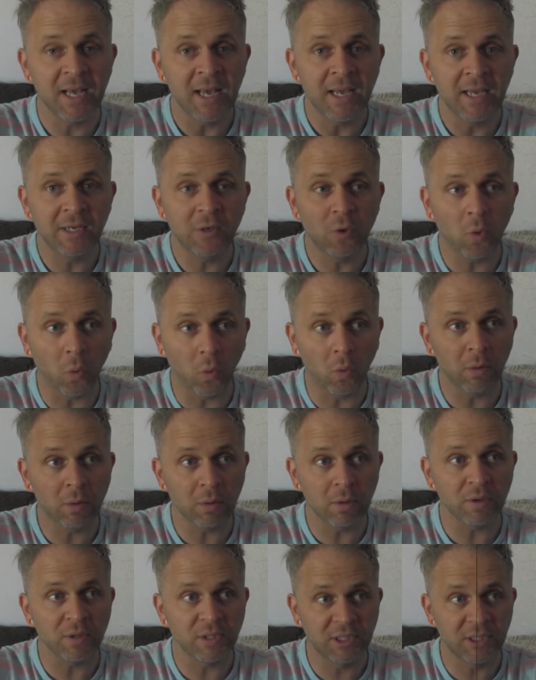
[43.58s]
in
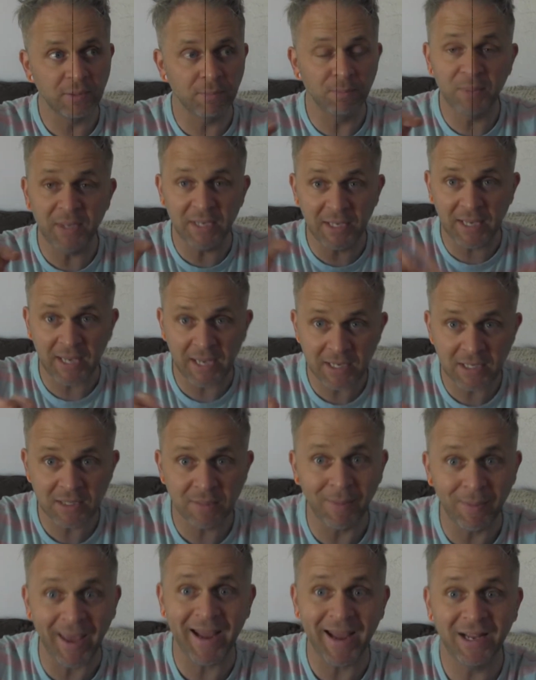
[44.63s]
order to be
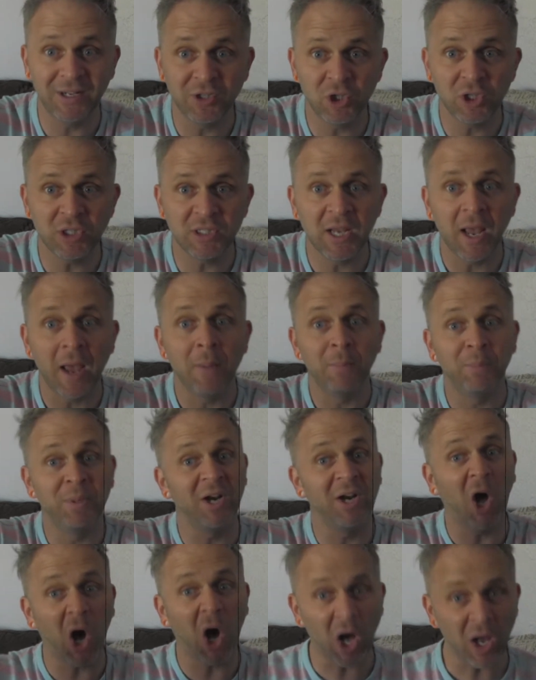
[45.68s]
kingdom agents,
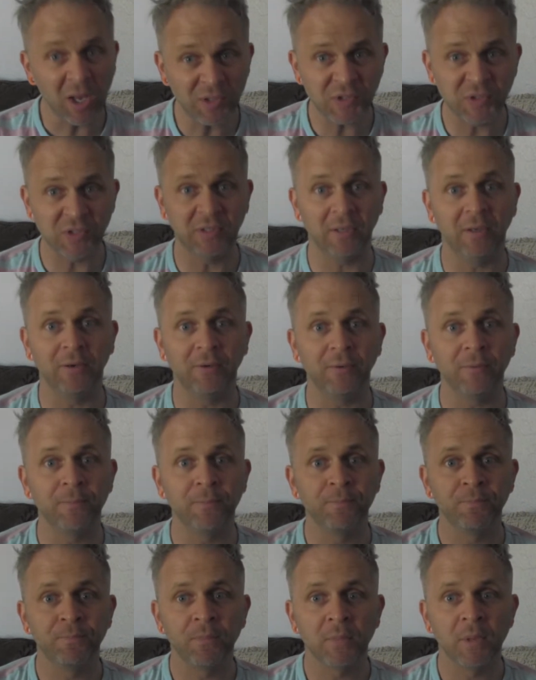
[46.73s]
but also
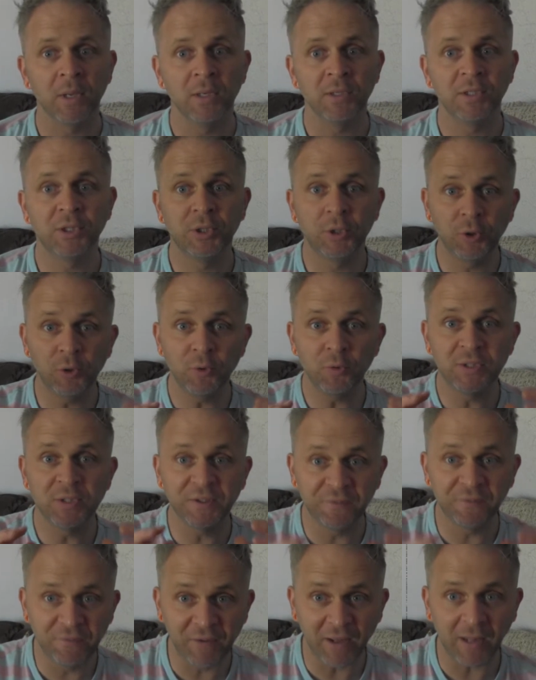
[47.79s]
to
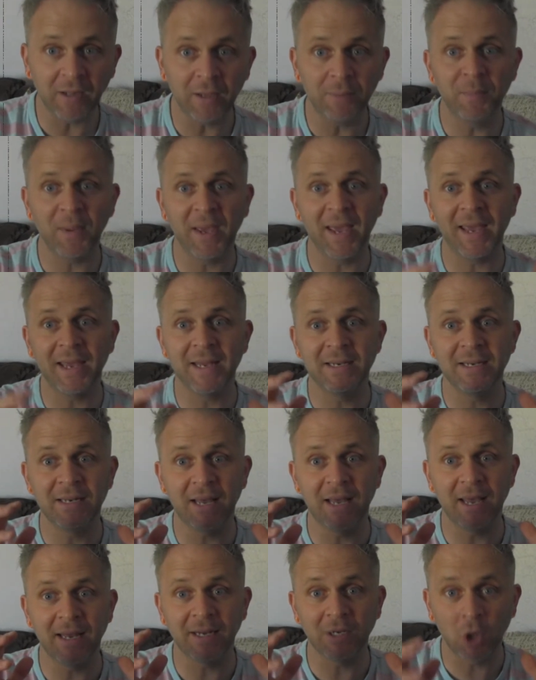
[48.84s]
develop
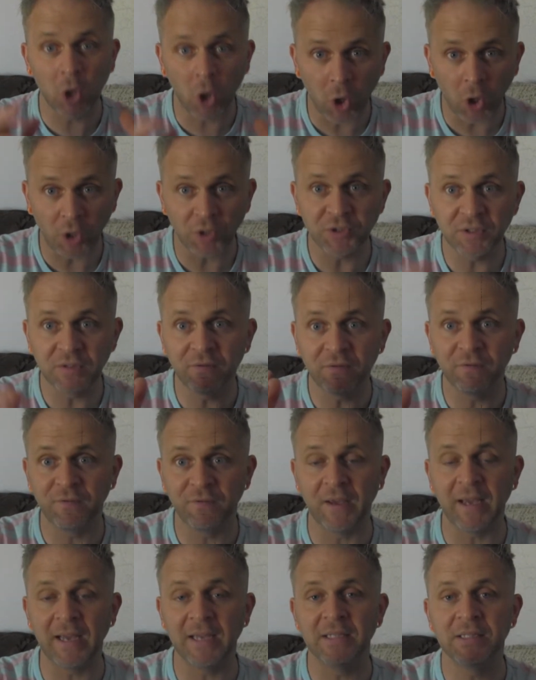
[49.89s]
and
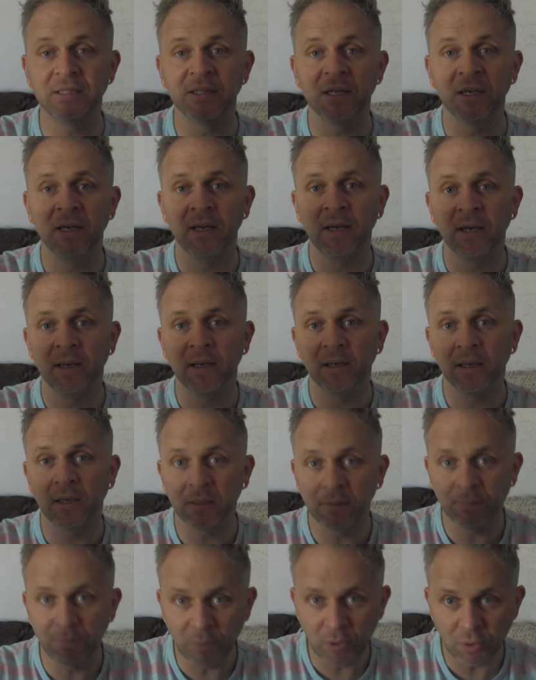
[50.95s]
cultivate
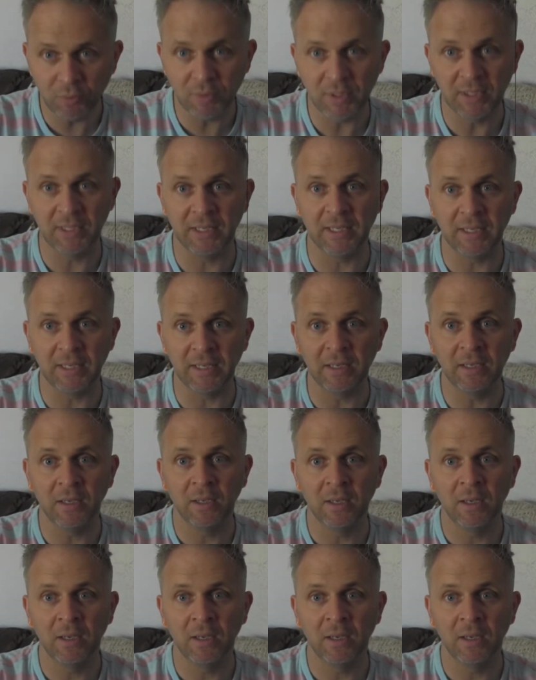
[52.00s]
community